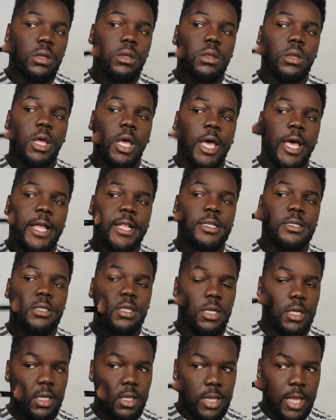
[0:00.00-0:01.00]
That's
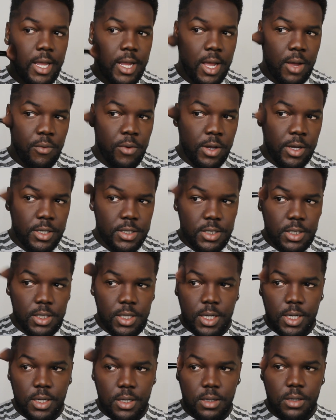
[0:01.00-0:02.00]
looking like I want it to
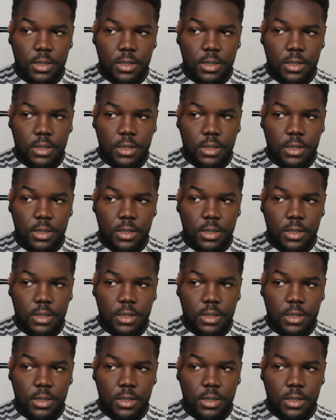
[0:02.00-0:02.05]
look.